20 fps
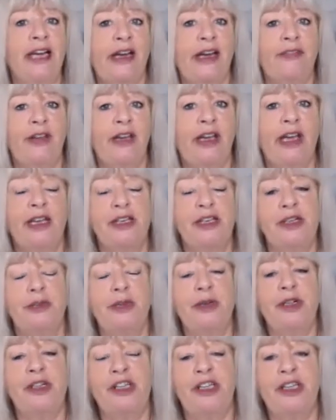having
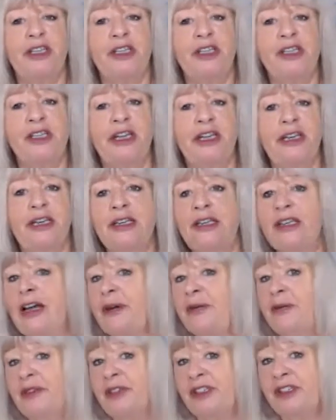exhibitions, and
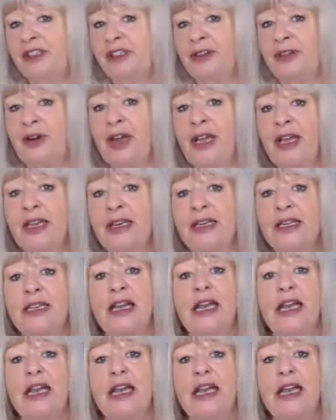that was great.